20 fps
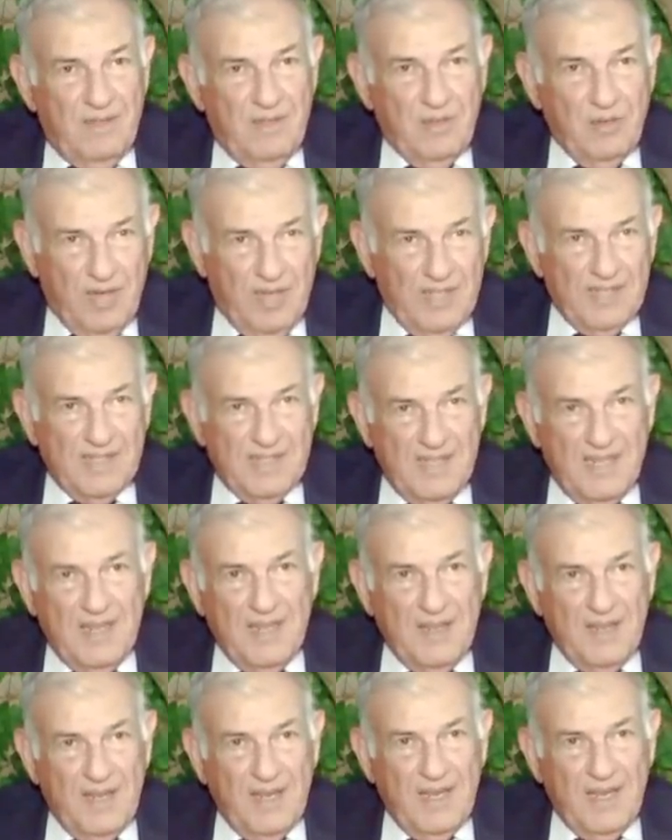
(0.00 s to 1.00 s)
You can see
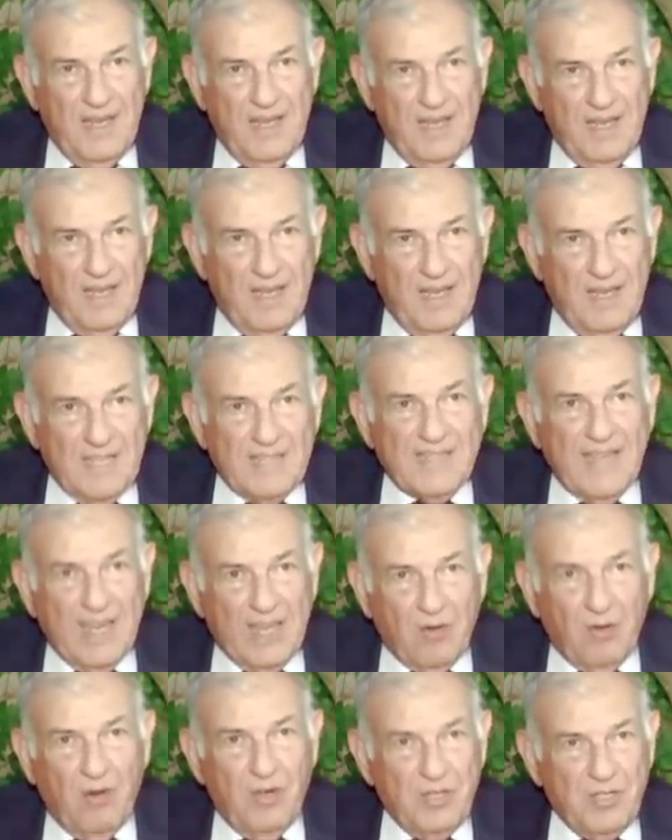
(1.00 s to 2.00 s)
the
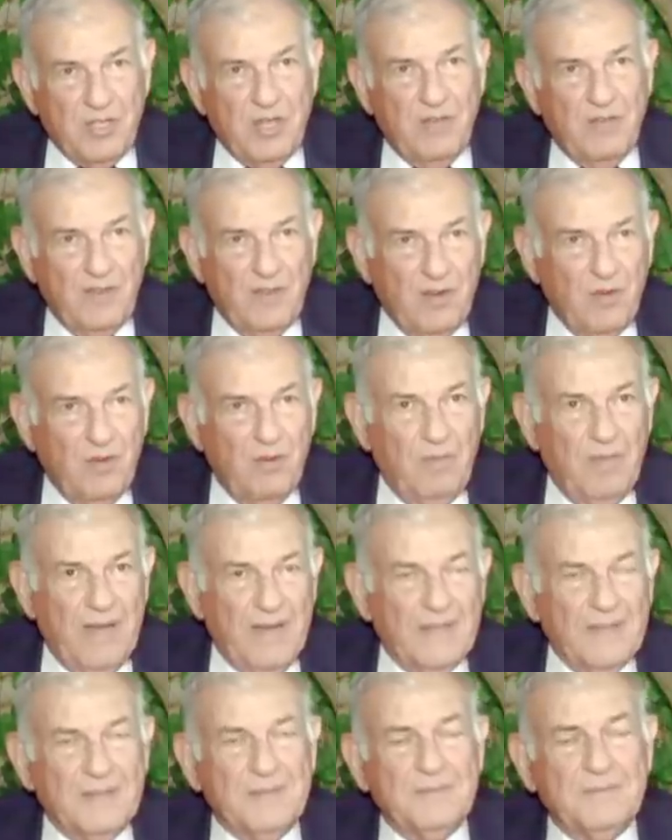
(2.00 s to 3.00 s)
psychology of the whole
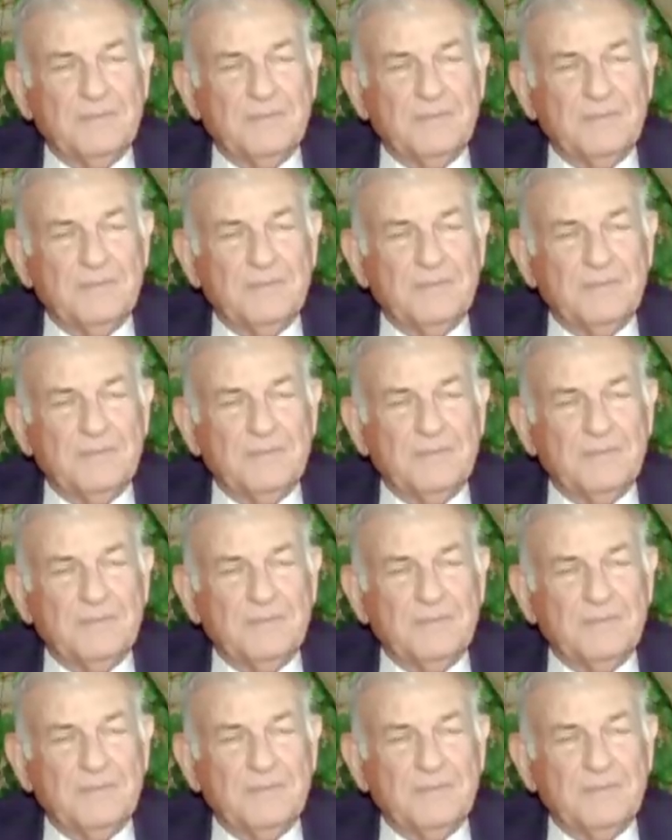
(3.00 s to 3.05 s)
matter.